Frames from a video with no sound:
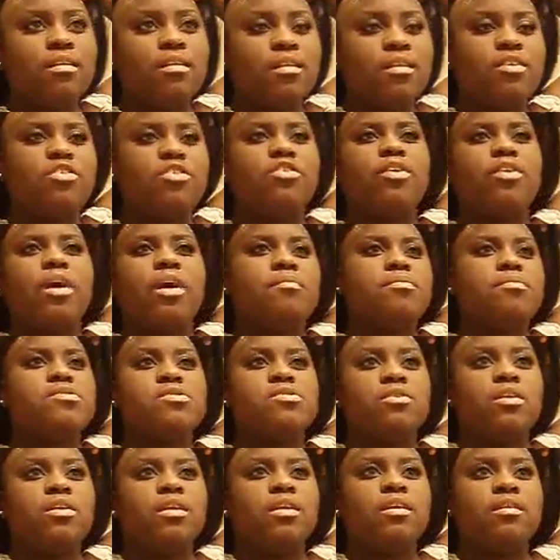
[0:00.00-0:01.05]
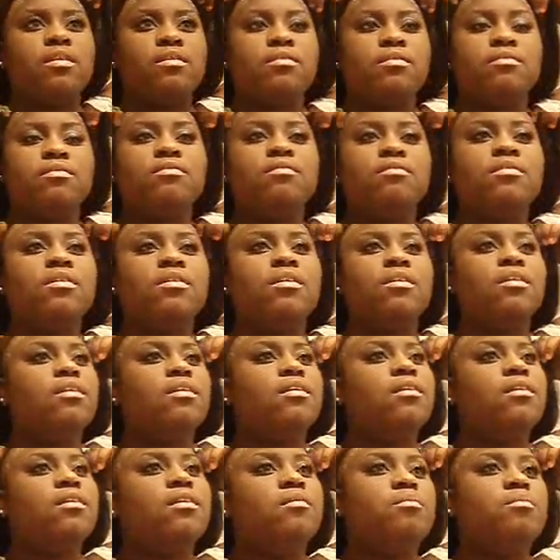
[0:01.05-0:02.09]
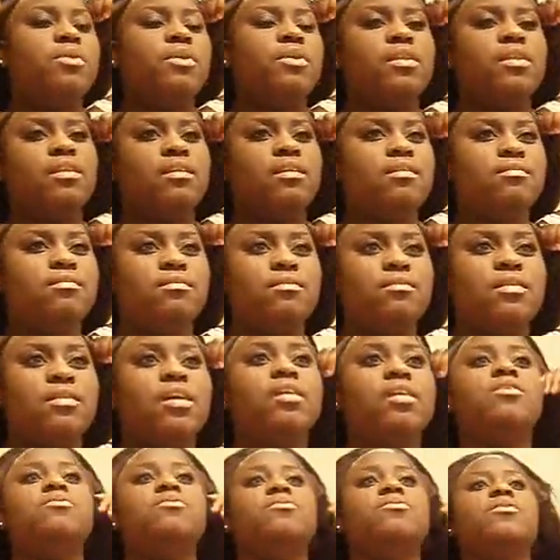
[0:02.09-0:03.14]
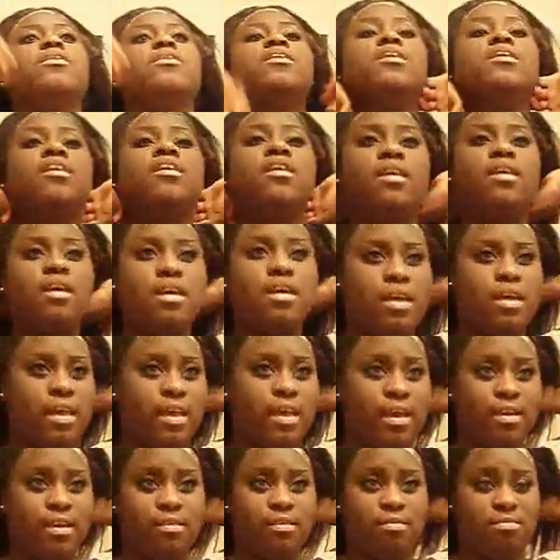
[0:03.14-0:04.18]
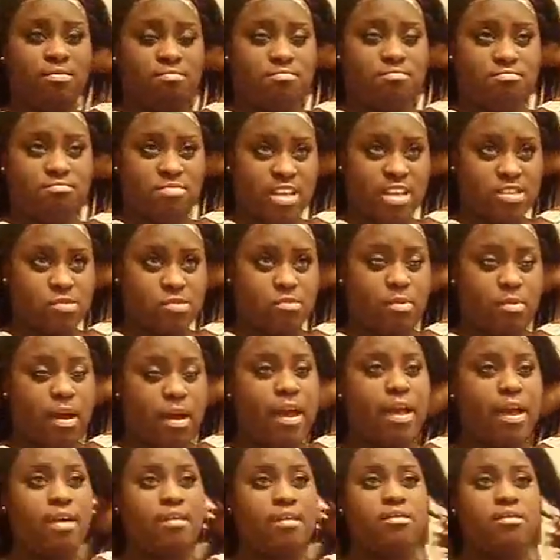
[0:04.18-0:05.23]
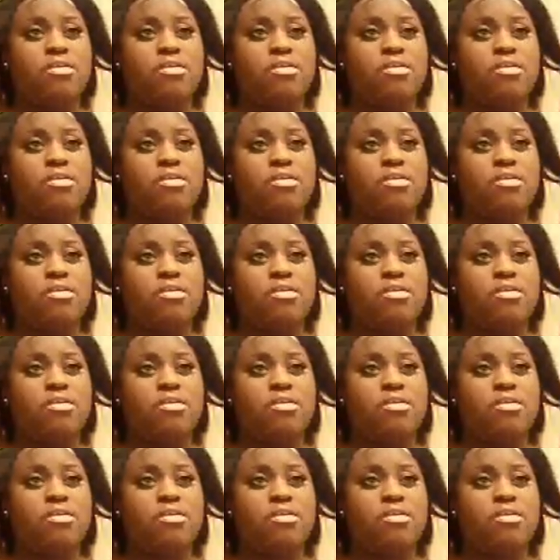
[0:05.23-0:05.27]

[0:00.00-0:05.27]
the straps on it, putting the, the glue on it. And that's why I,